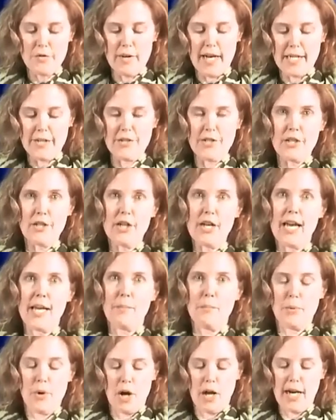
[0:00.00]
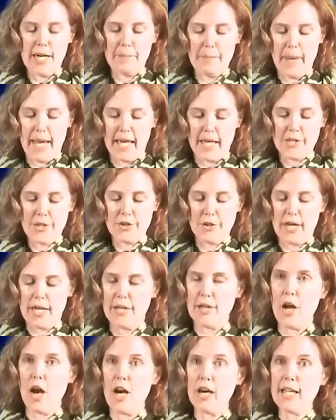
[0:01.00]
Director and Product Manager
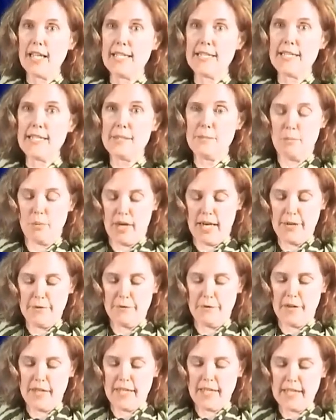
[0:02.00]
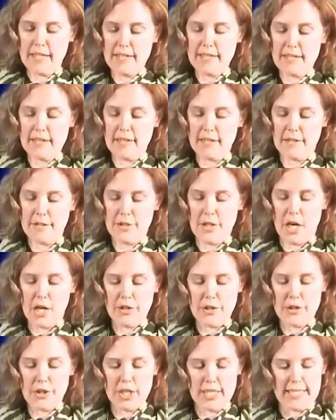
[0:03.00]
at Noggins Brain Fitness,
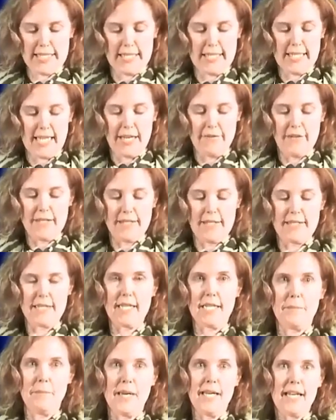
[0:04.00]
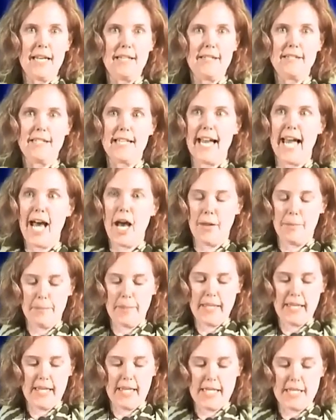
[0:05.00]
Dr. Justin Davis is committed to
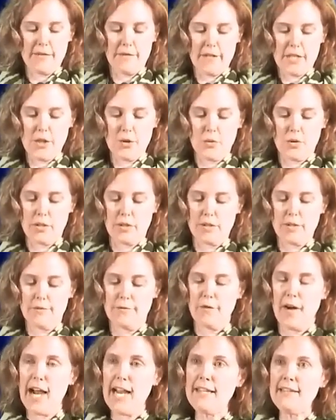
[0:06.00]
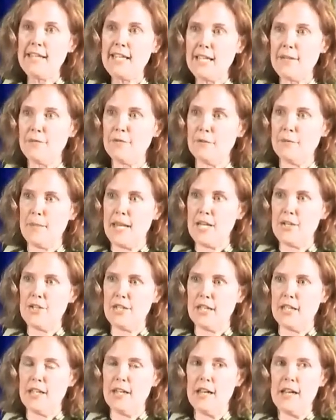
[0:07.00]
helping individuals find the
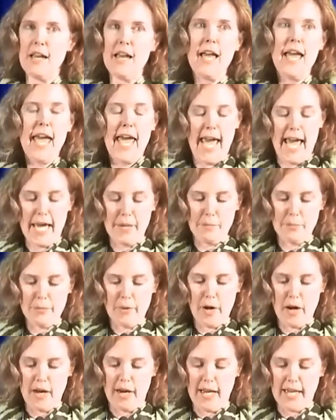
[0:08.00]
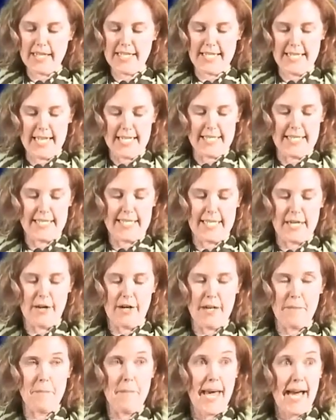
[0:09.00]
information and products necessary
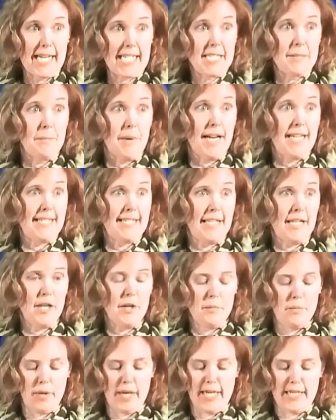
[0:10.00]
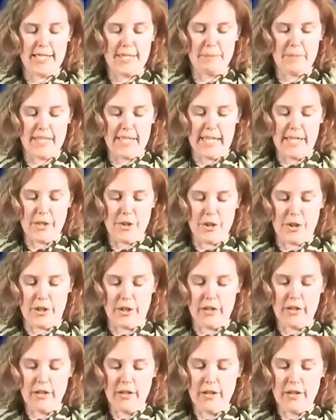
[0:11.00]
to maximize their brain's potential.